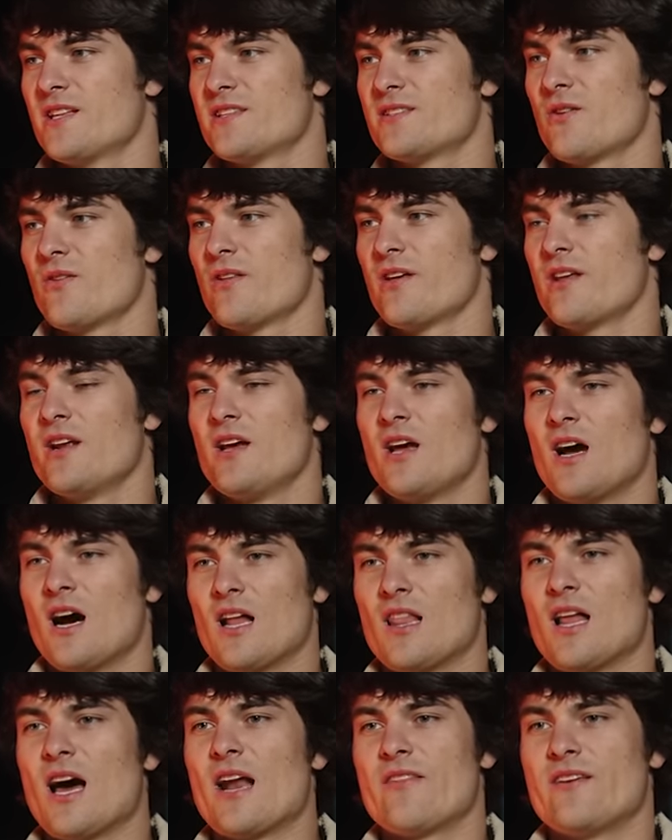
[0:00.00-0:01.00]
and so that
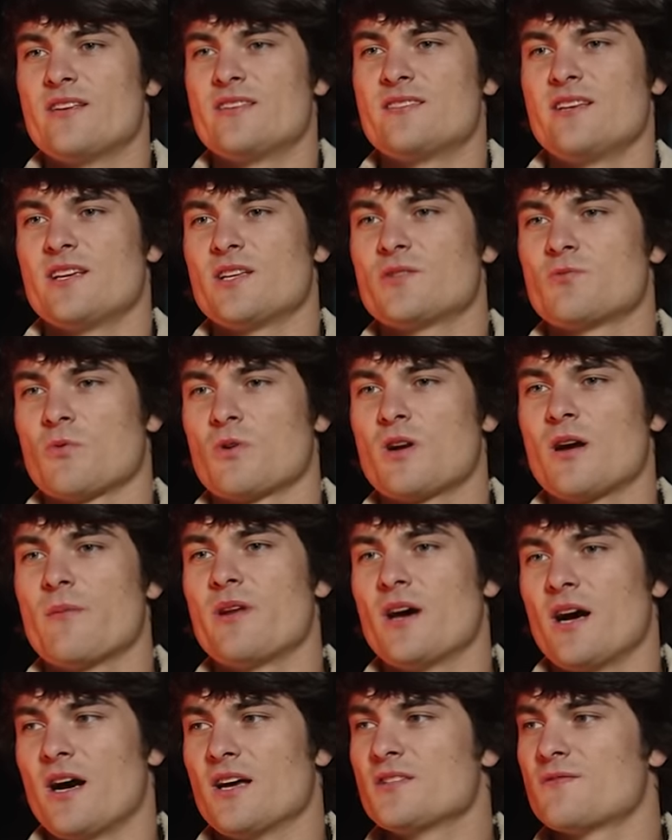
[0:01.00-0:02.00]
a lot of these things will
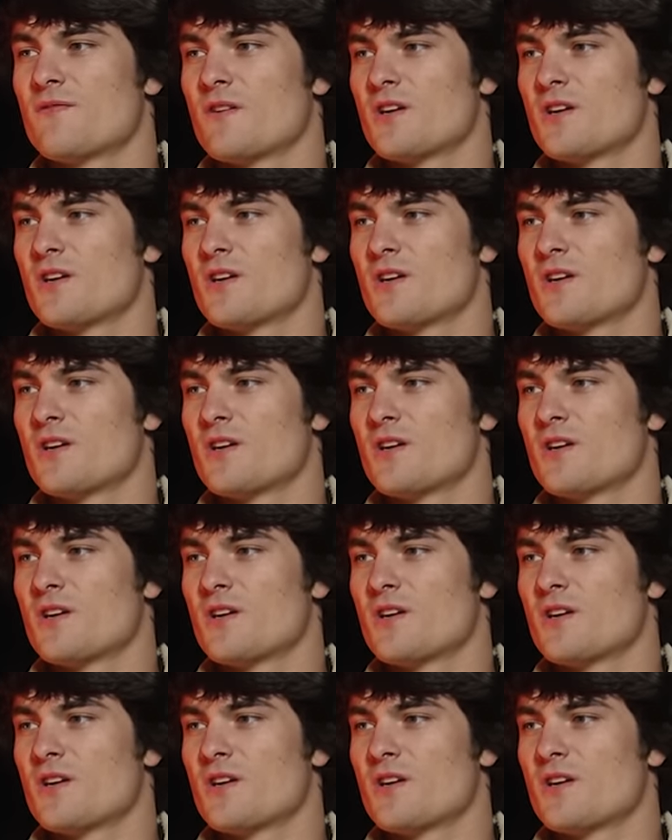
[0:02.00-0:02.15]
come to us